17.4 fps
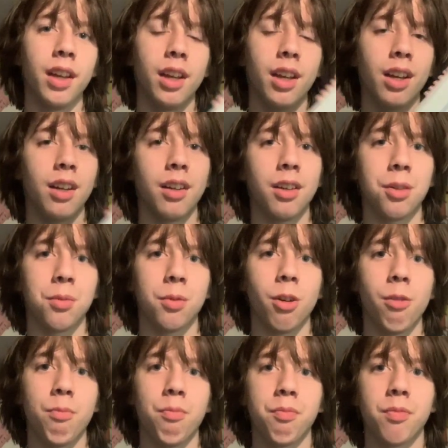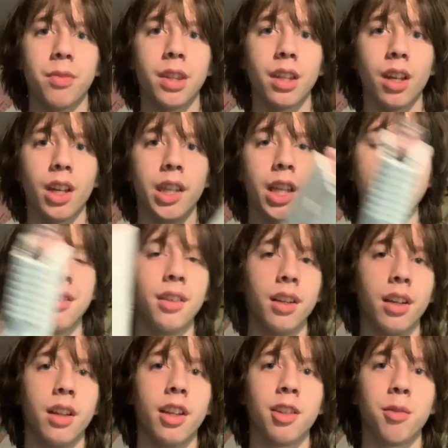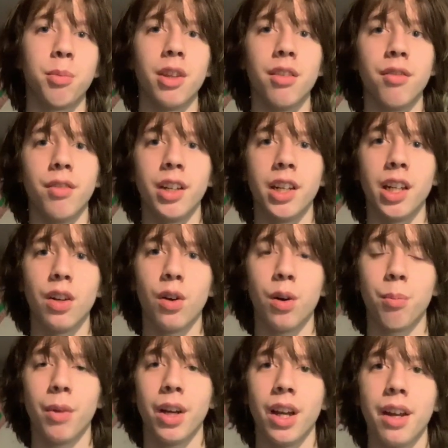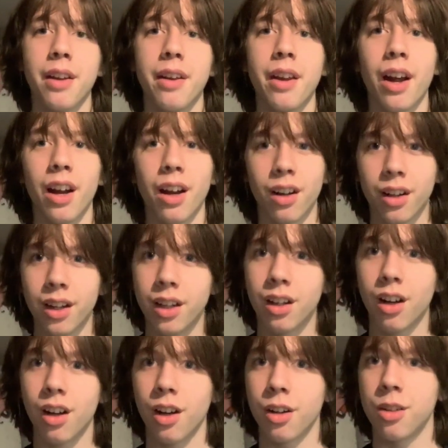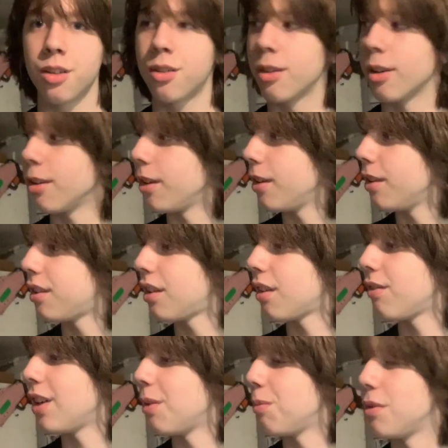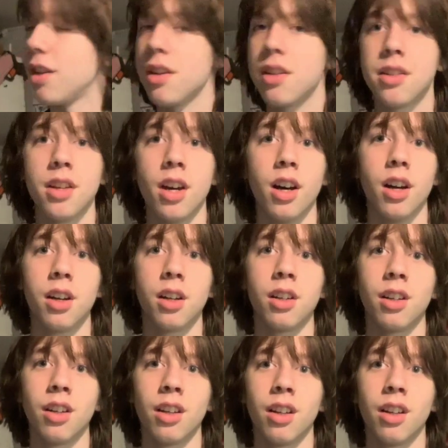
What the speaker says: And, well, that's it. That's been the video on my entirely large Kronos. I've named it Doug.